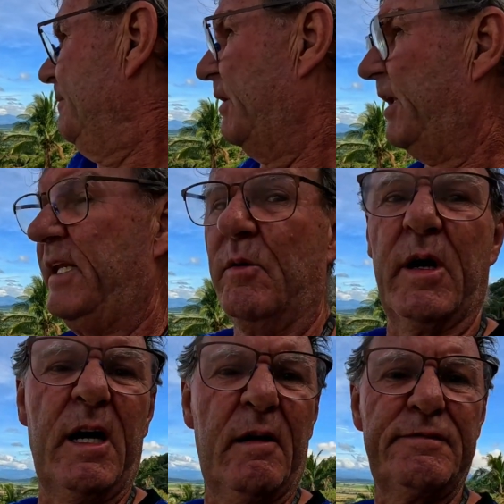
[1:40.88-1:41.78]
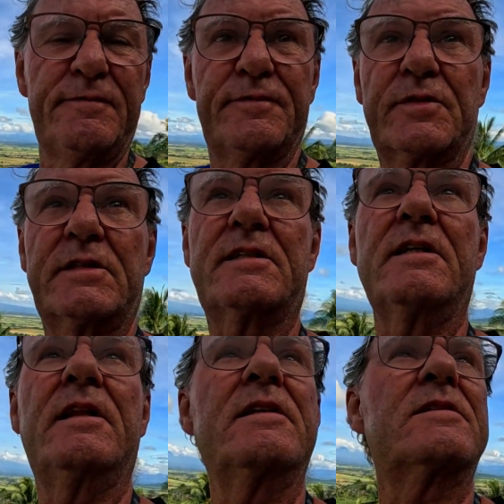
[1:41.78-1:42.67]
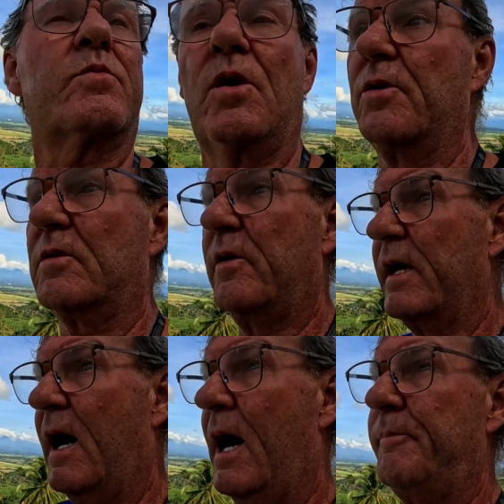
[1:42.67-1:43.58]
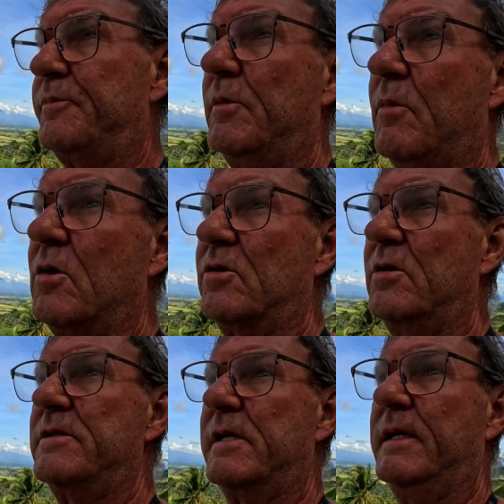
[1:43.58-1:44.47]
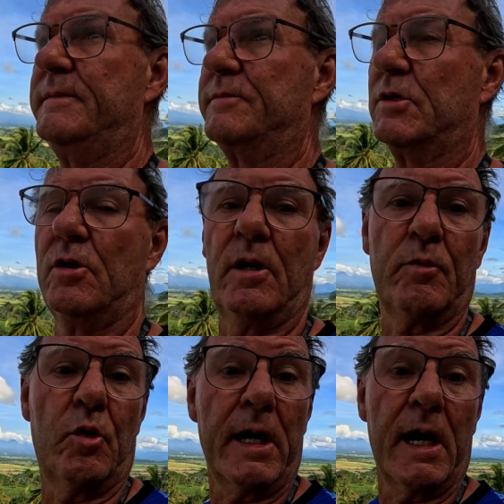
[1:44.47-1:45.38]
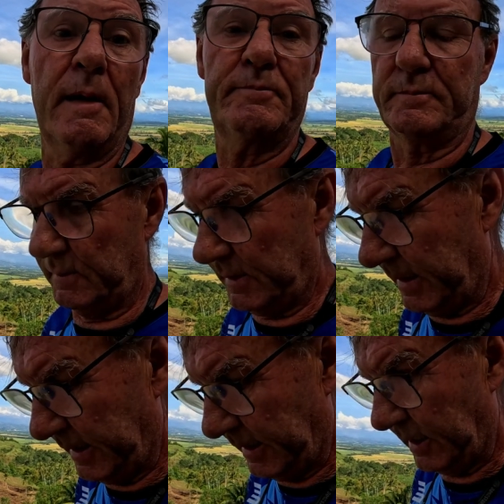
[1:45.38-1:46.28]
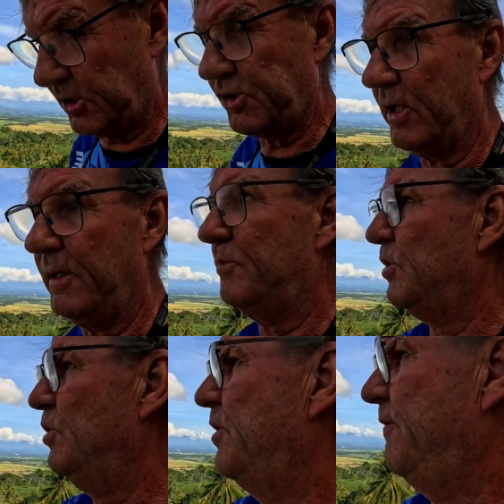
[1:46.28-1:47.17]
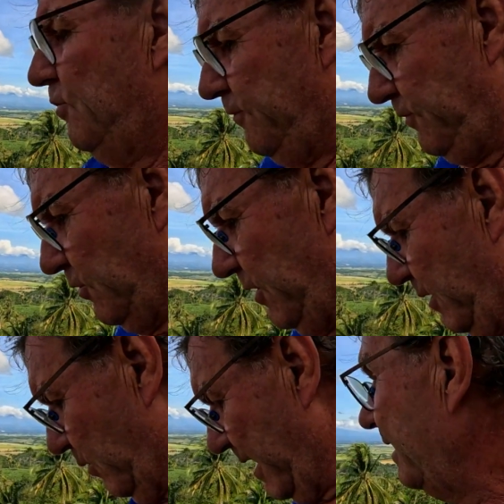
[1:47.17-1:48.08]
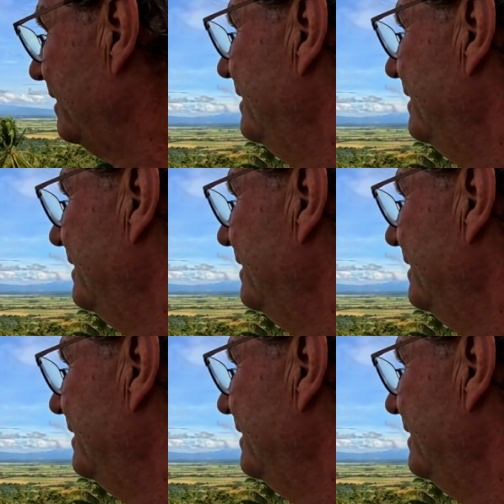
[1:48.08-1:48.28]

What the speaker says: But anyway, I see this road going up the mountains, so I'm going up. Actually, beautiful view anyway.